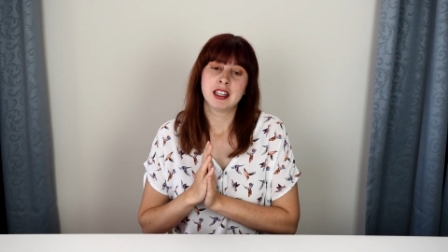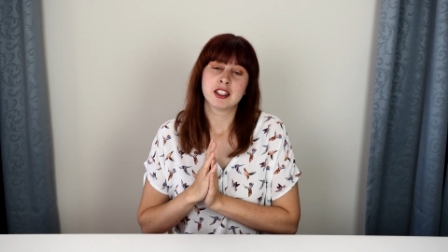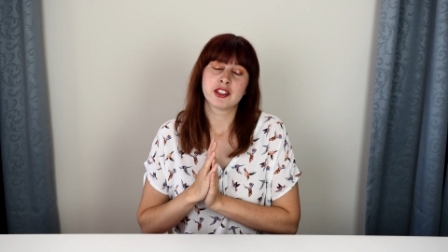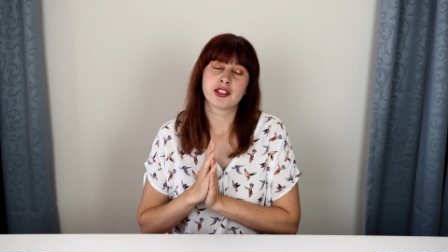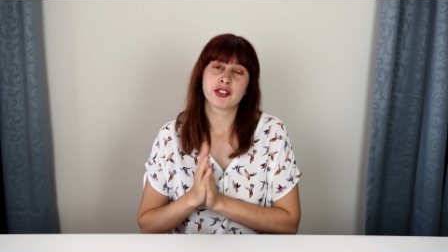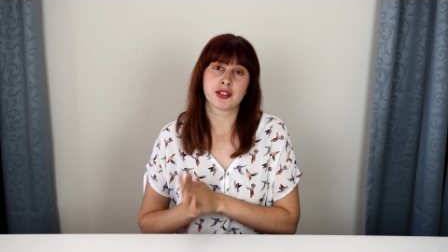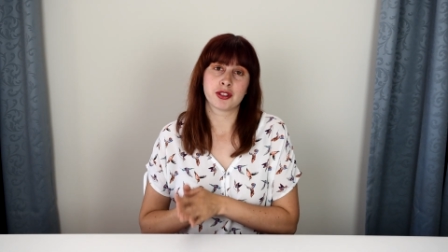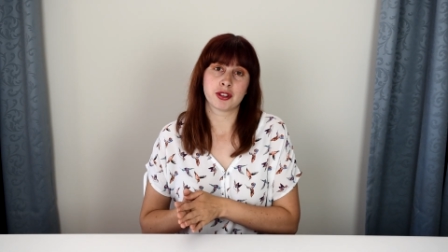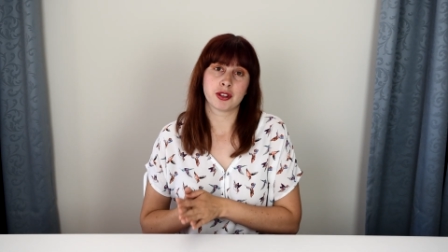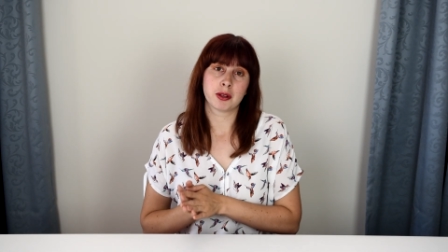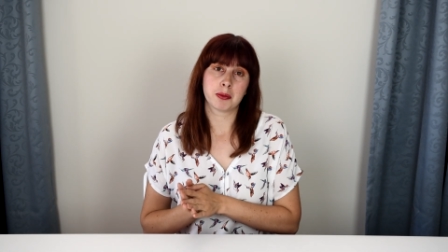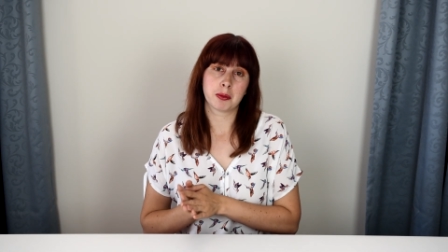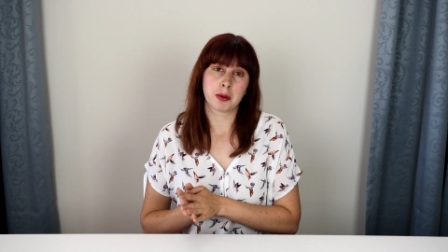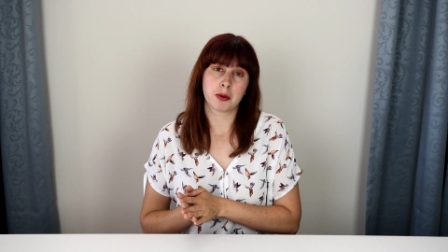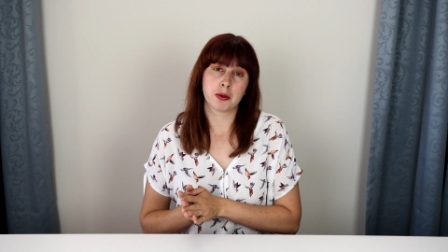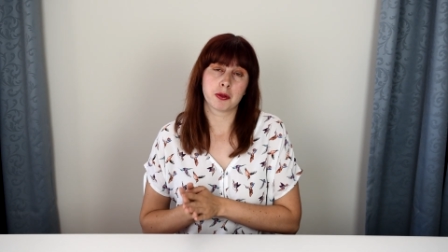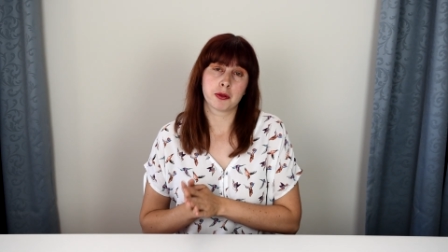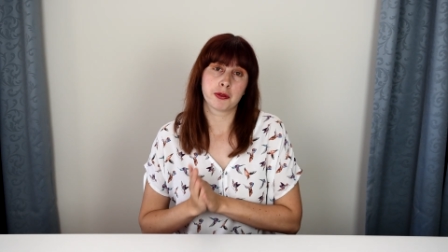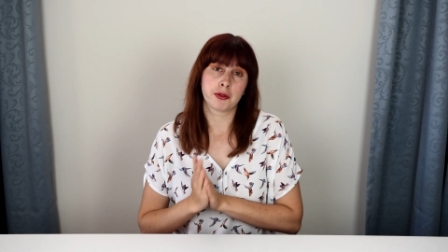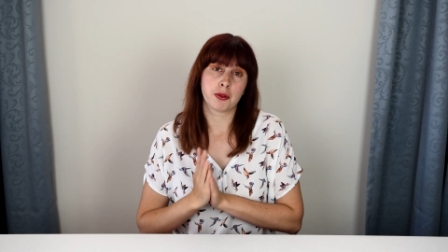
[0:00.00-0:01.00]

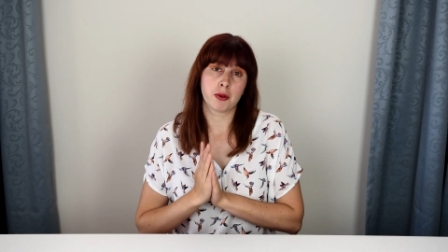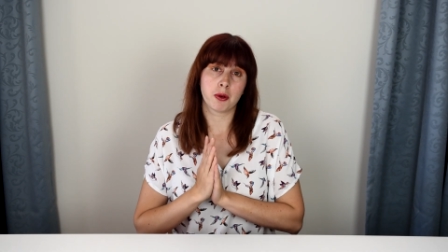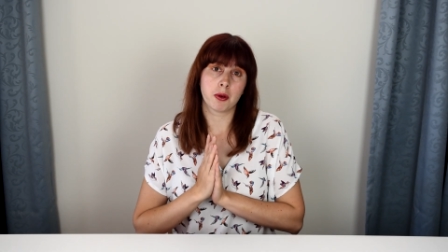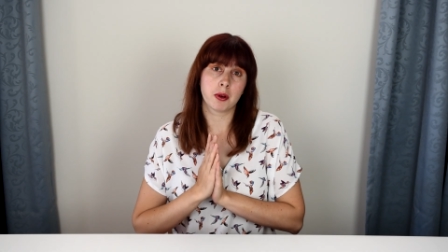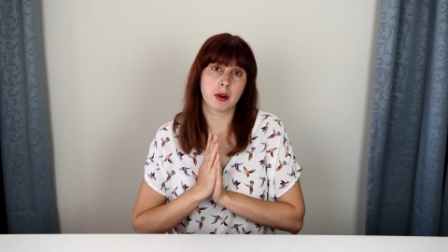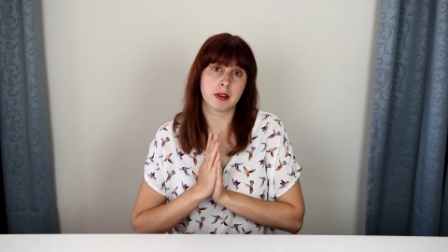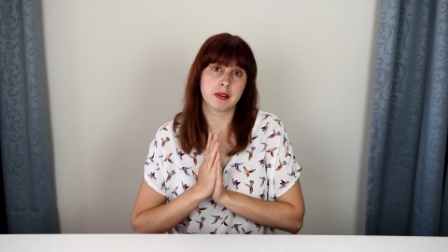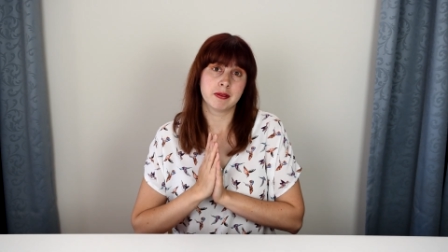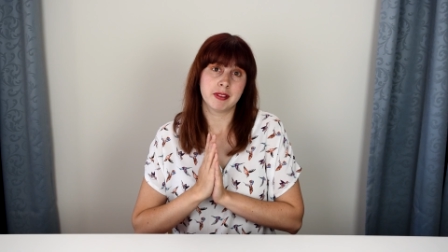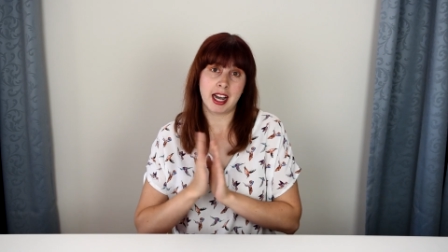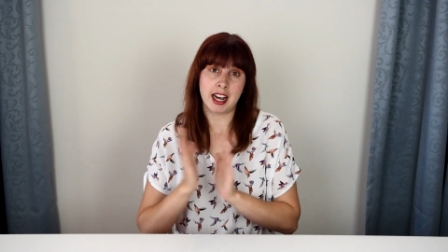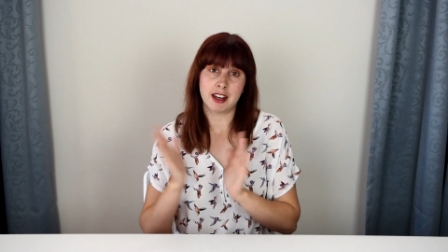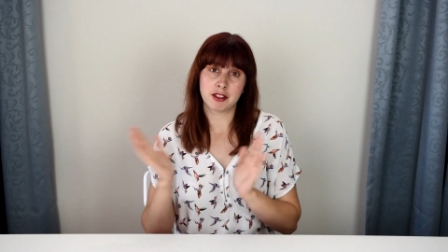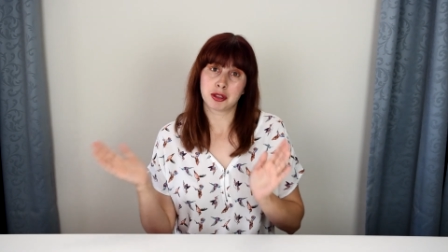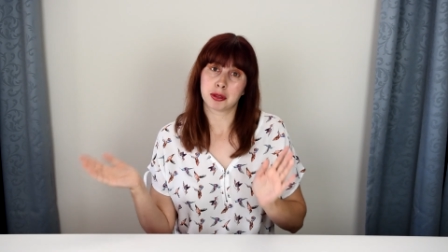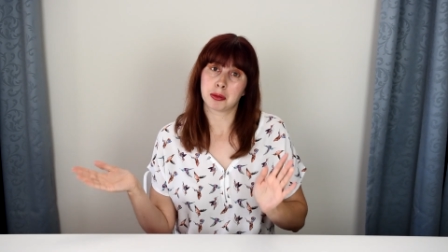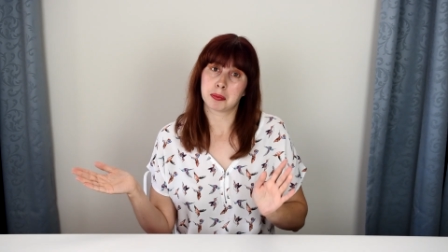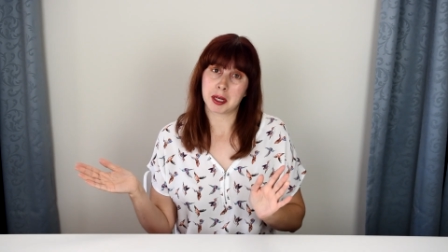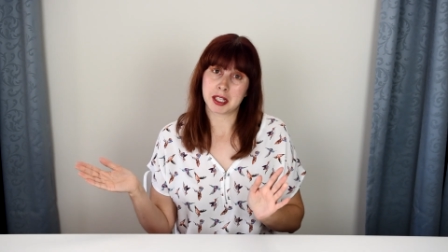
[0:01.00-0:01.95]
suitable for outdoor